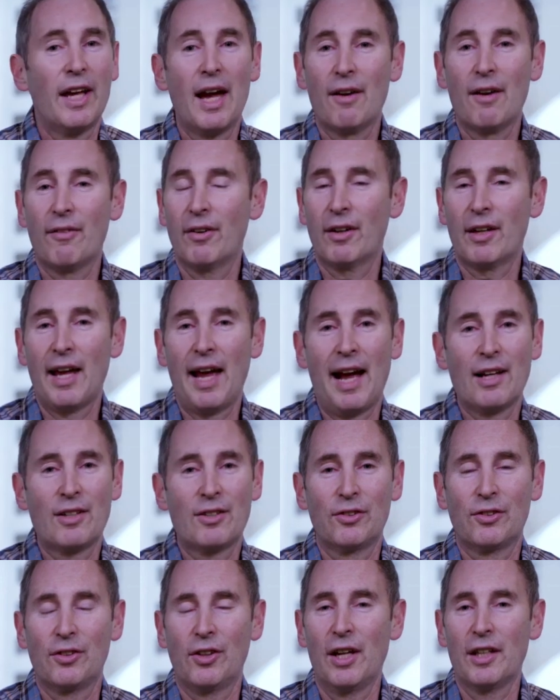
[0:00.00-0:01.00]
ever
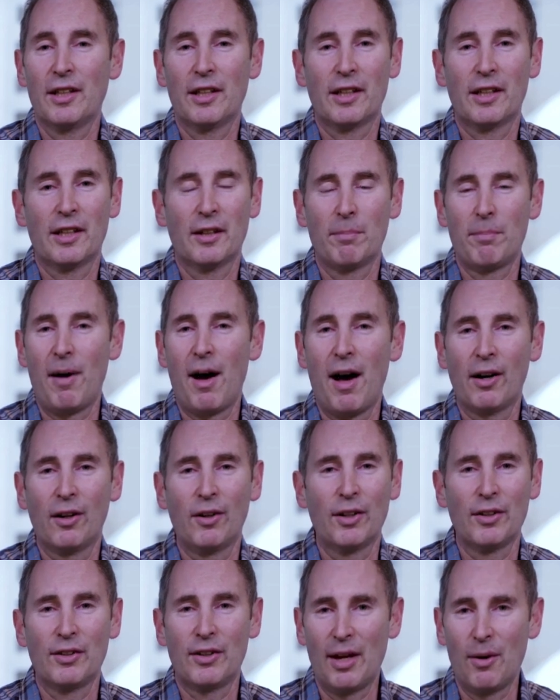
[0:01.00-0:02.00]
catches lightning in a bottle
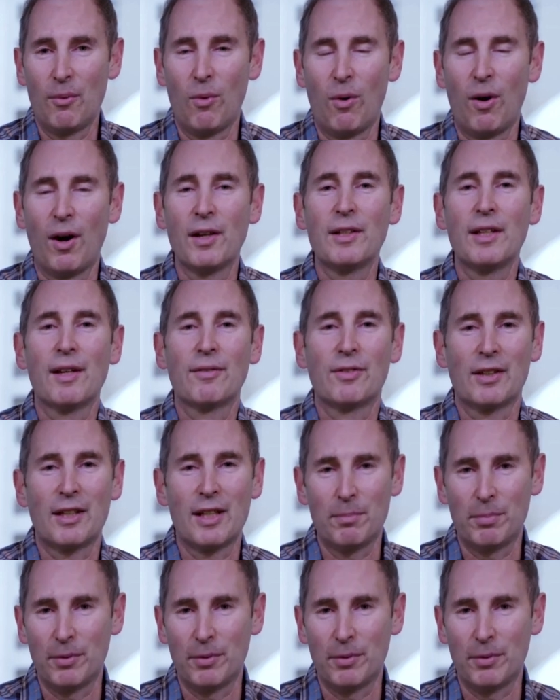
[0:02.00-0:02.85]
on day one. You have to keep